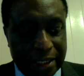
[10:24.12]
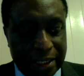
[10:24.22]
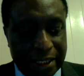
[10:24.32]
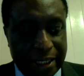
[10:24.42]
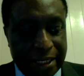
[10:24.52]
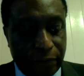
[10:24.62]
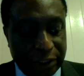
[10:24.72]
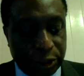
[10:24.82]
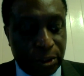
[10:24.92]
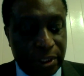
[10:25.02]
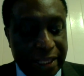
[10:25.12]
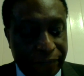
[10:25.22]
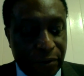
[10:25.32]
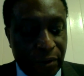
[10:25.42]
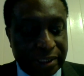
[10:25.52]
Innovation,
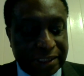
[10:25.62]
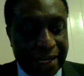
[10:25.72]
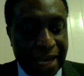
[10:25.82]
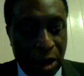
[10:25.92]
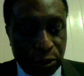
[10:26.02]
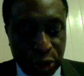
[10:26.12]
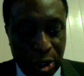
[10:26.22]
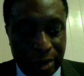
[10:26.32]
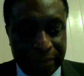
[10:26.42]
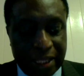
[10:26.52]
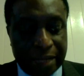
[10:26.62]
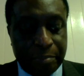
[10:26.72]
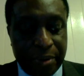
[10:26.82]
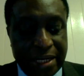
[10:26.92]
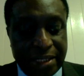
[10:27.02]
therefore, is an outcome that
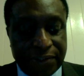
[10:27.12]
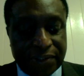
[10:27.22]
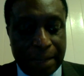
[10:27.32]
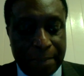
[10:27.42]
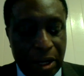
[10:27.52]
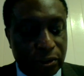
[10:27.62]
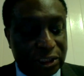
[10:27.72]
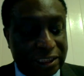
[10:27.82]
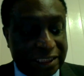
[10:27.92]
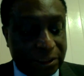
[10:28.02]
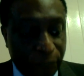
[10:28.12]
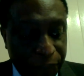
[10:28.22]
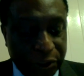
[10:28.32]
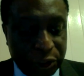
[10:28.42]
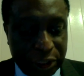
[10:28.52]
brings about
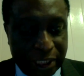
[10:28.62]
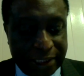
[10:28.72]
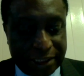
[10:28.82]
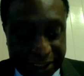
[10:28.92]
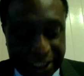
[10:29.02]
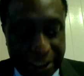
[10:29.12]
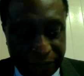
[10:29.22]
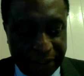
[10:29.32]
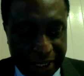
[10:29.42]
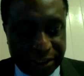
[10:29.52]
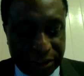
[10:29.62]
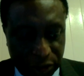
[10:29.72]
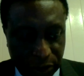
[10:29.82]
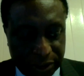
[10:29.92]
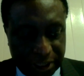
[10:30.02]
significant
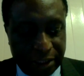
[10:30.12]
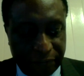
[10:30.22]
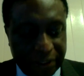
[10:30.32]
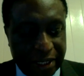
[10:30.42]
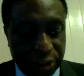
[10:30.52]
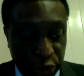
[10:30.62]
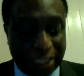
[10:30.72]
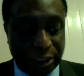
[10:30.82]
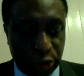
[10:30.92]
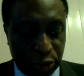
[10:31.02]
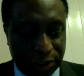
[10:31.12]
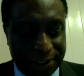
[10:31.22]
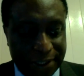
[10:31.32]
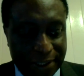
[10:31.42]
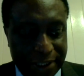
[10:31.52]
change
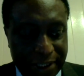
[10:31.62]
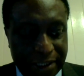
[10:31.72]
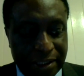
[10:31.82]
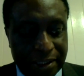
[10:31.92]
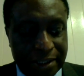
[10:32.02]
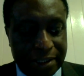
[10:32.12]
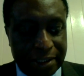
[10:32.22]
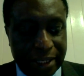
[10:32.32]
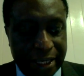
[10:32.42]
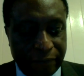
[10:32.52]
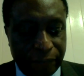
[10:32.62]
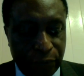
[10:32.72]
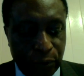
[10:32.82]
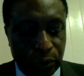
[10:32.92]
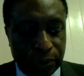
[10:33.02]
in
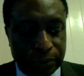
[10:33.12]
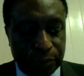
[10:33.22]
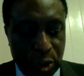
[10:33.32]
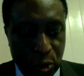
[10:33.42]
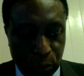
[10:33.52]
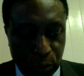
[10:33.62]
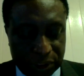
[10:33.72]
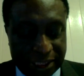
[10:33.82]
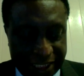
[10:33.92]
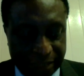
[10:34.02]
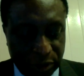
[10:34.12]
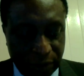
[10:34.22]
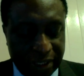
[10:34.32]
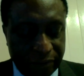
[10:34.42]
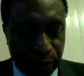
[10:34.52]
gainful use, in terms of
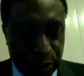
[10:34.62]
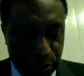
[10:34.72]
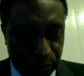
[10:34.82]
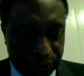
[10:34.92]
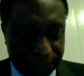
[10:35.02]
gainful use.